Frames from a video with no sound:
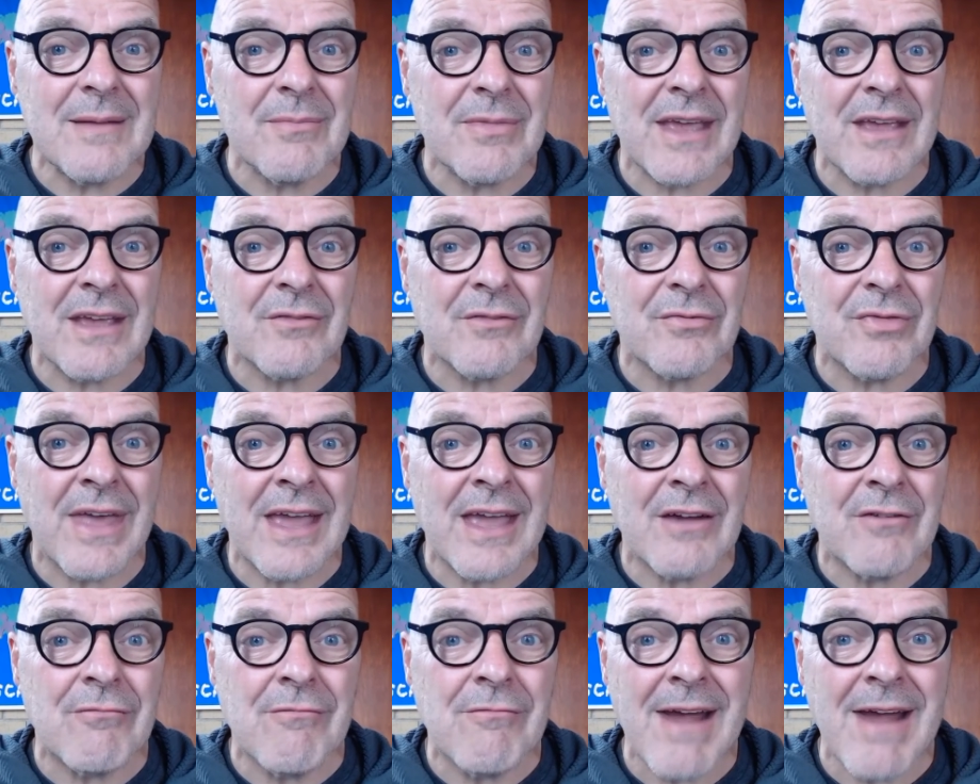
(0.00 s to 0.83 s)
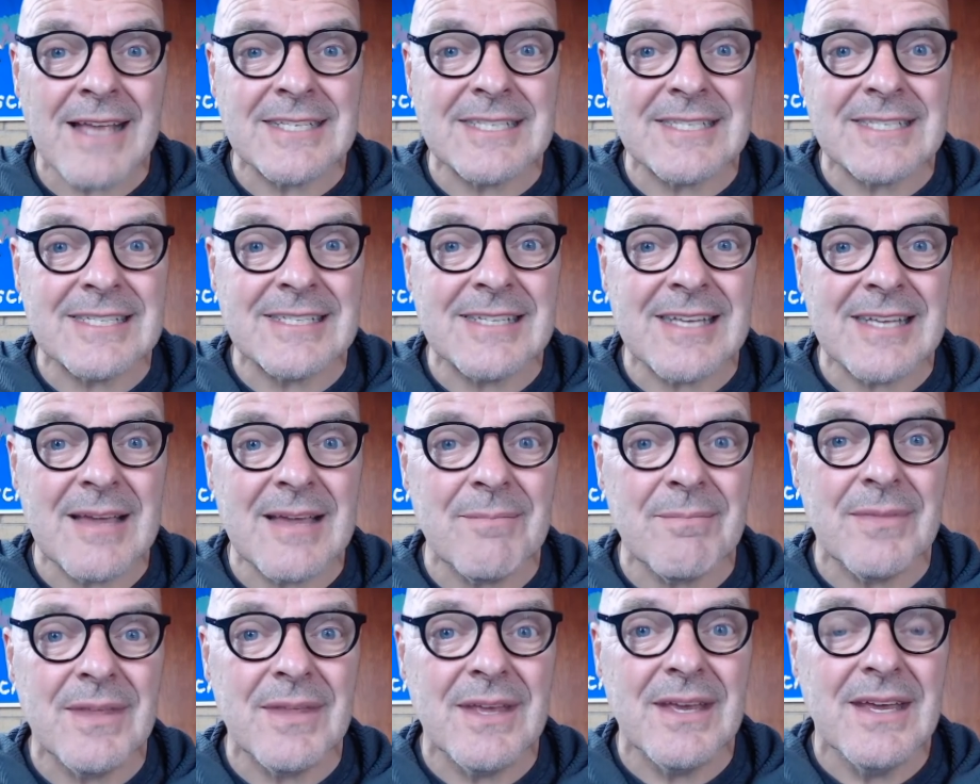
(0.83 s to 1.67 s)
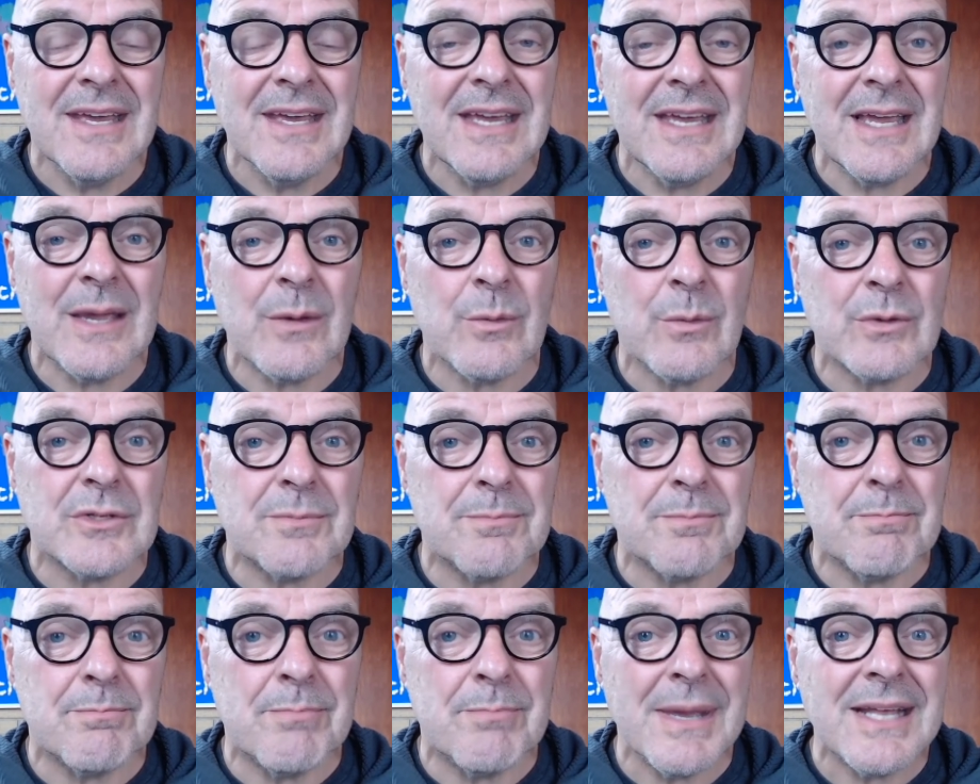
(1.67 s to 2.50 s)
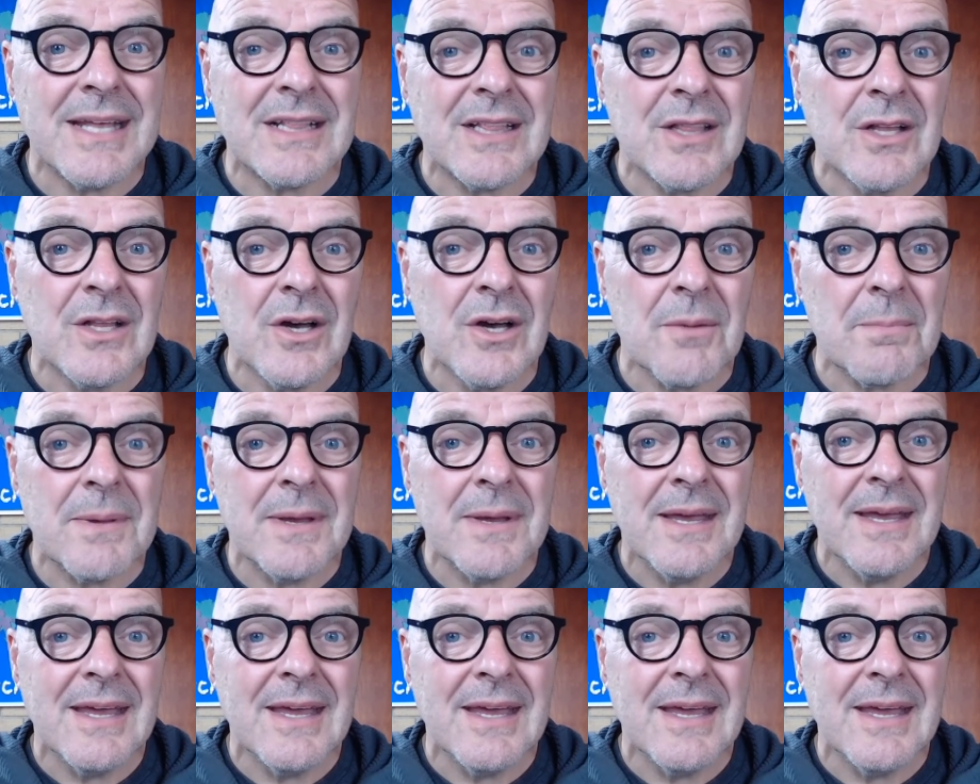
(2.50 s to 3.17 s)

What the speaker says: They arrested him. He was beaten up.